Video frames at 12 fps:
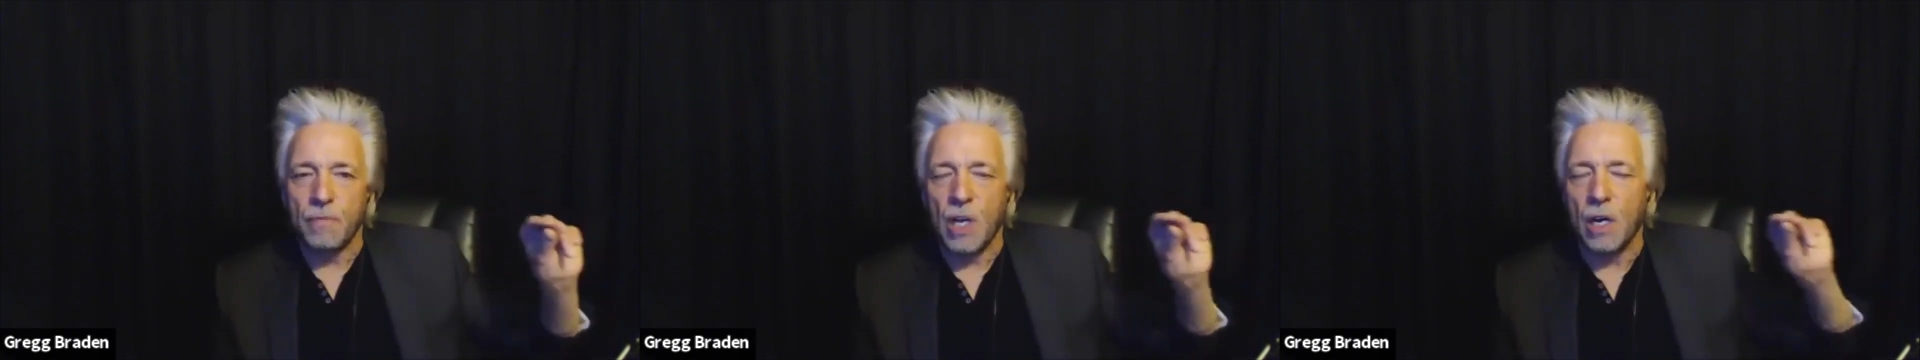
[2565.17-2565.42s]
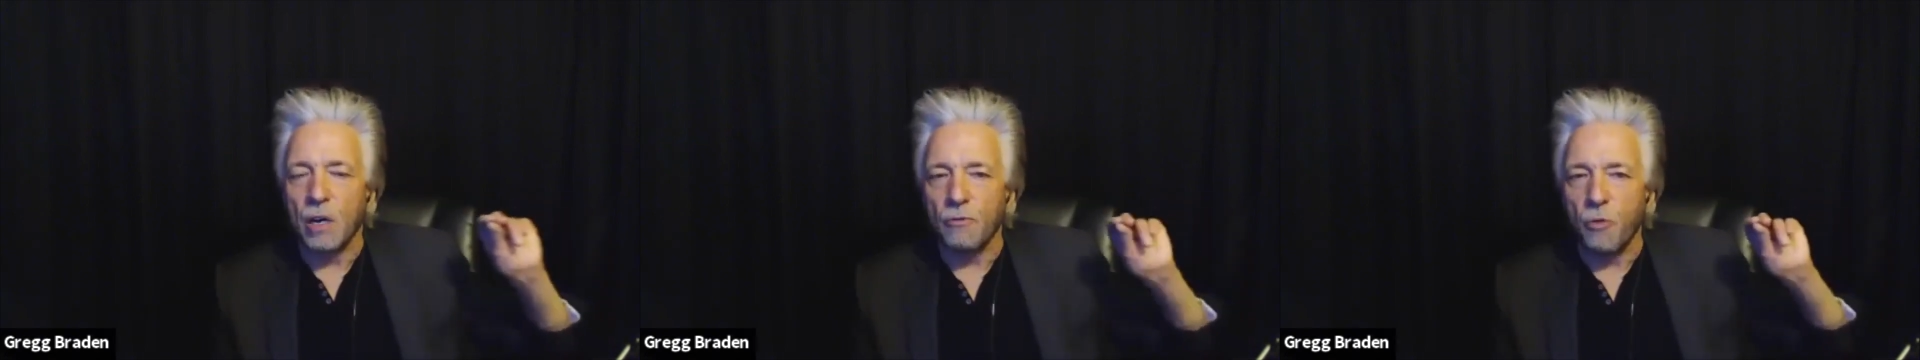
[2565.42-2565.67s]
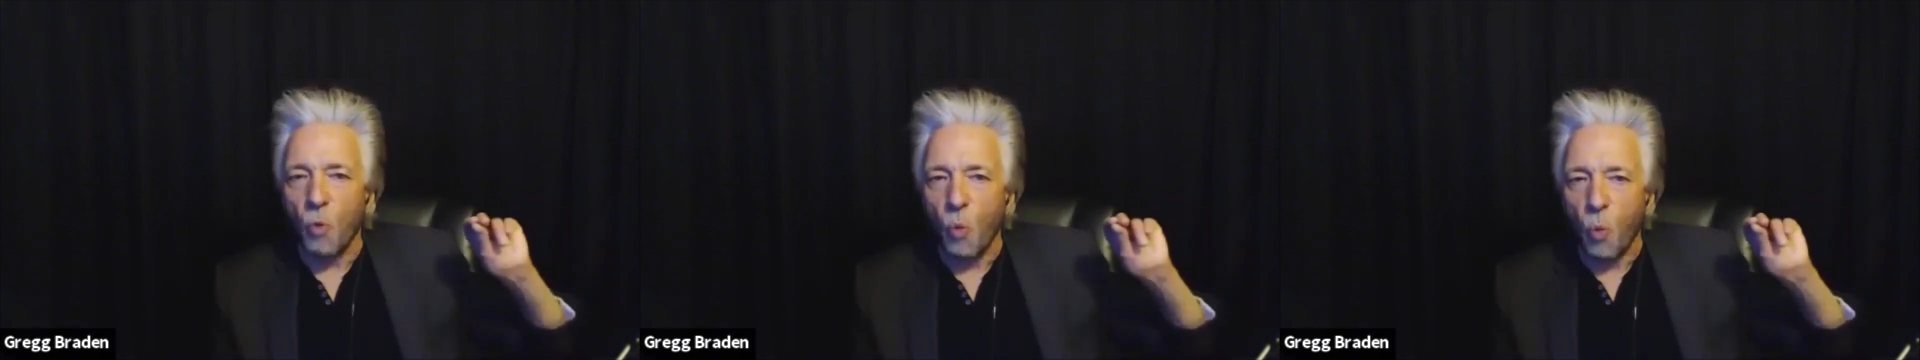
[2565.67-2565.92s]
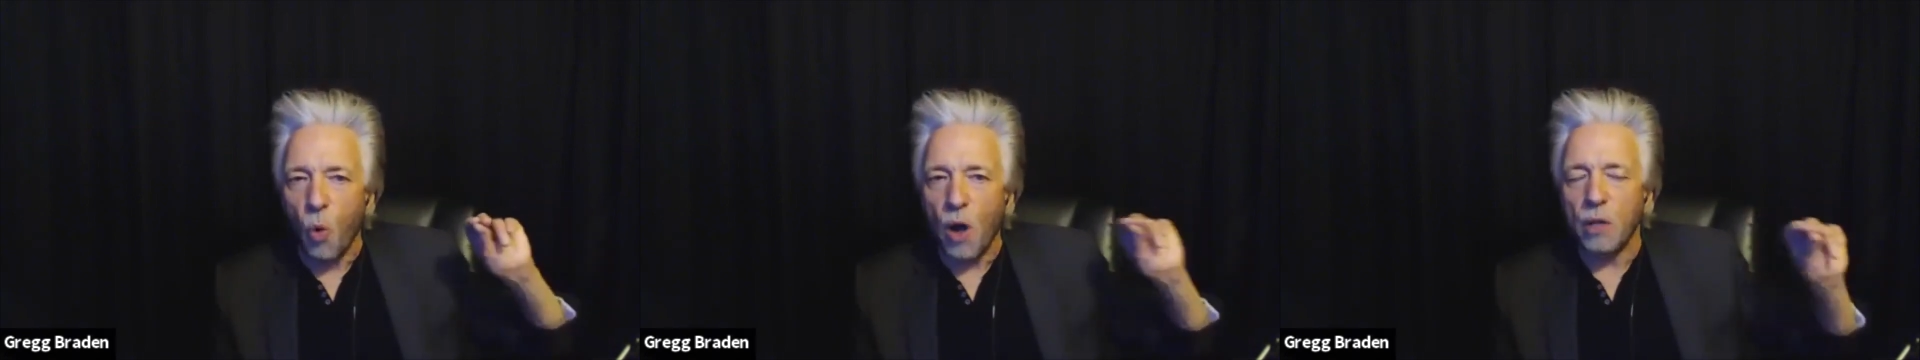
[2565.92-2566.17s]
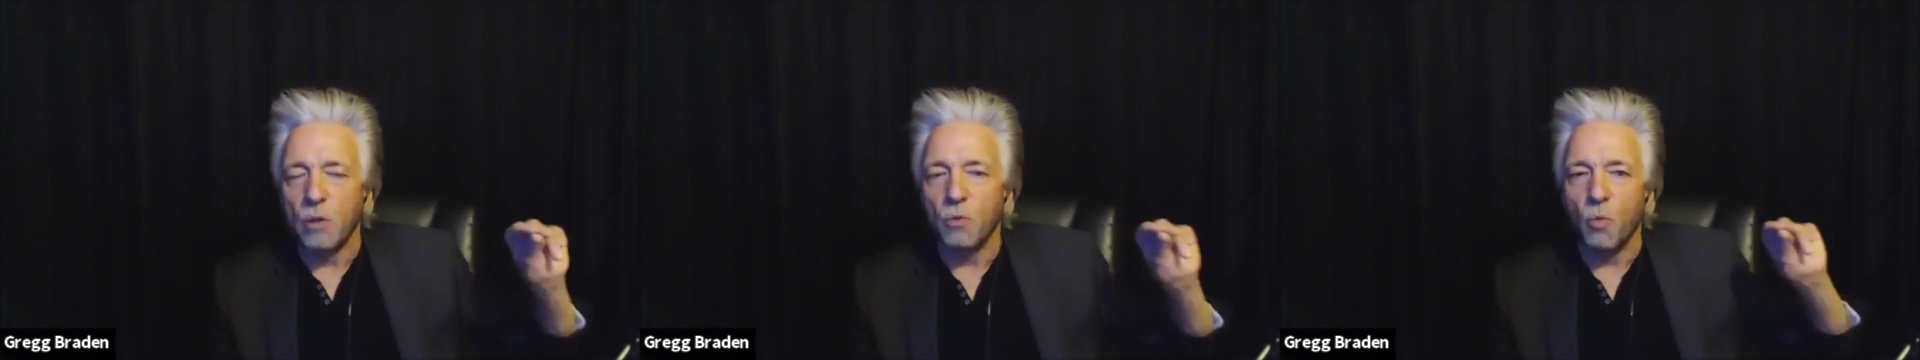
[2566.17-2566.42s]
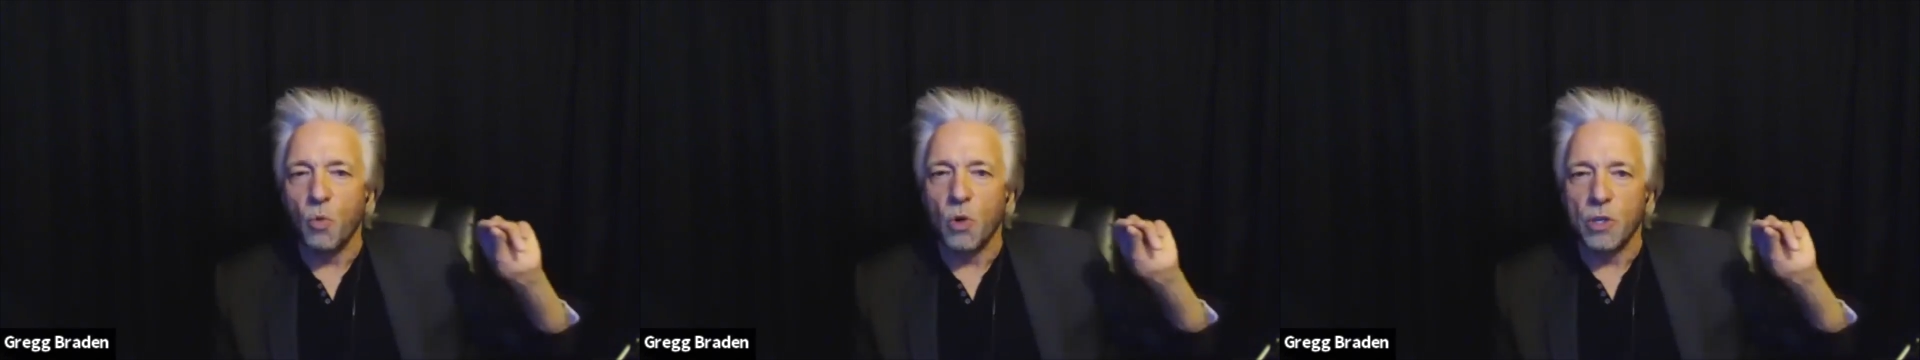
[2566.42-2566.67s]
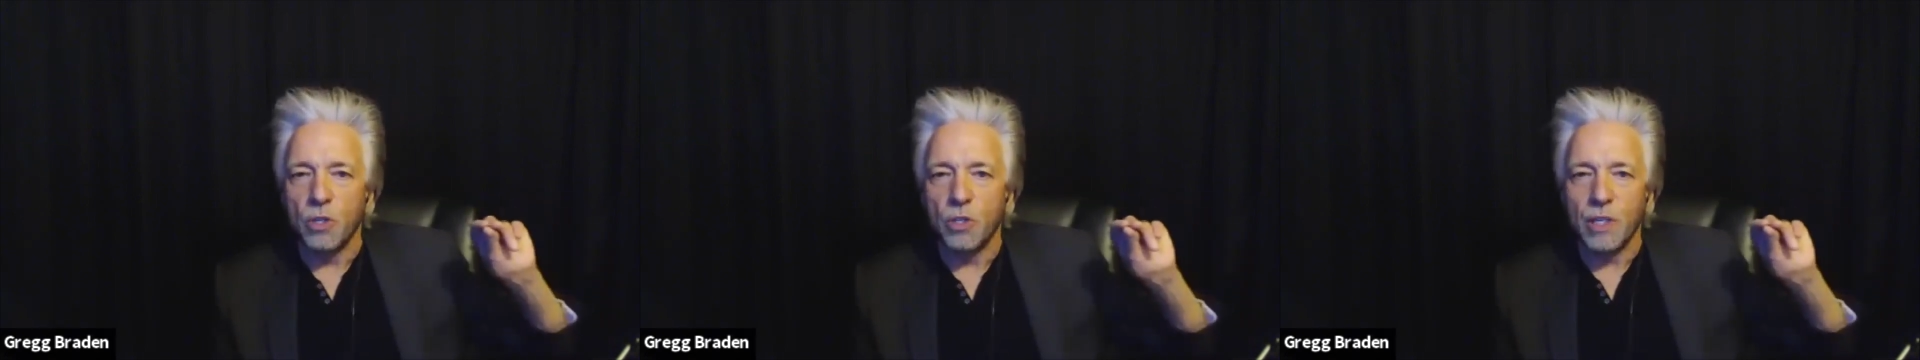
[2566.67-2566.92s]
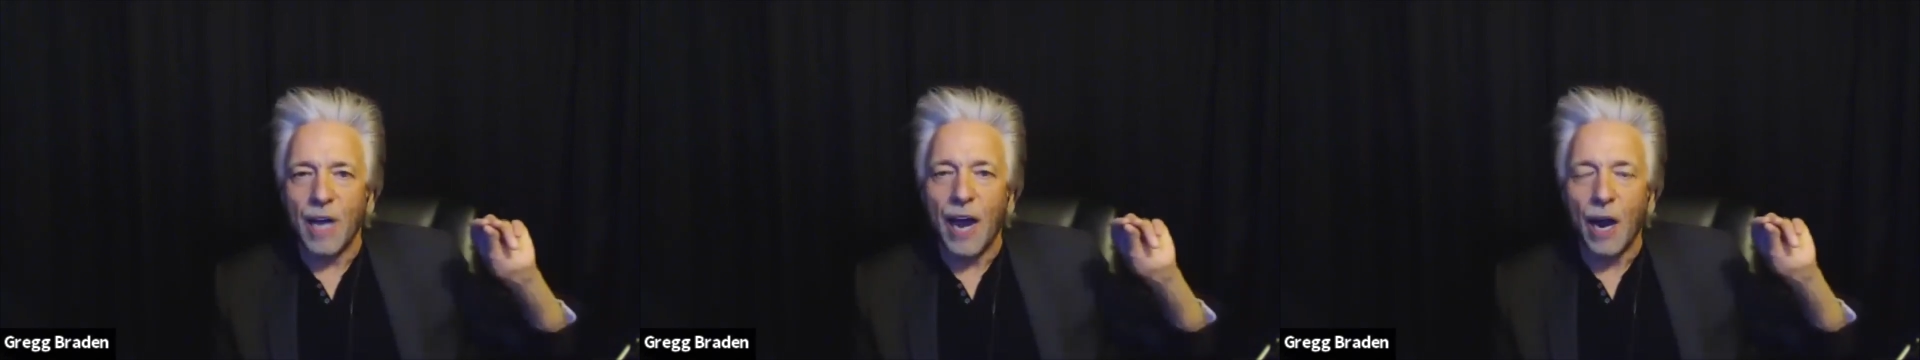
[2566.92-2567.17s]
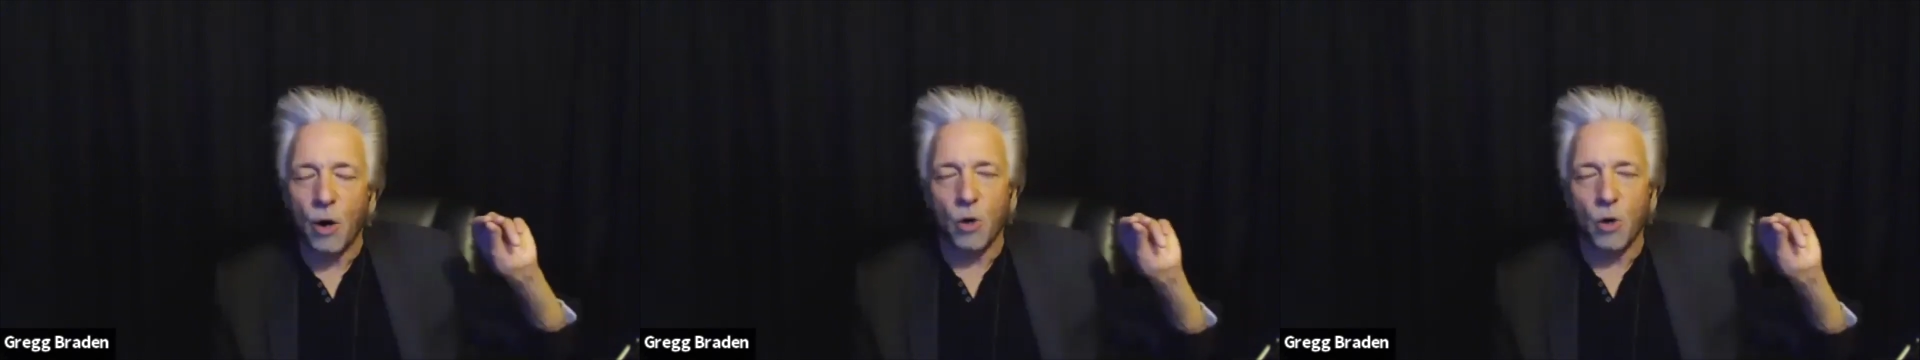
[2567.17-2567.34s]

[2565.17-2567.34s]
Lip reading: of what was our